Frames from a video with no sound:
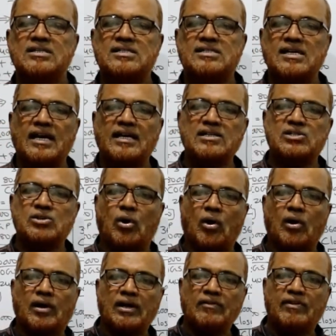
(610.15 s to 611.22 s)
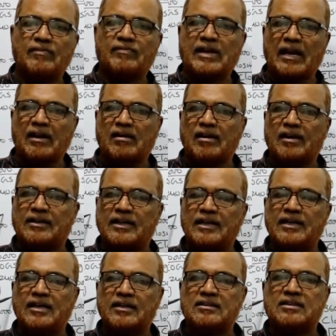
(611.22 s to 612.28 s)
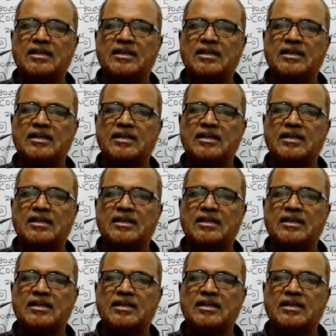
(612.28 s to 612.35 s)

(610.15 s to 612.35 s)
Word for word: sales already we have calculated here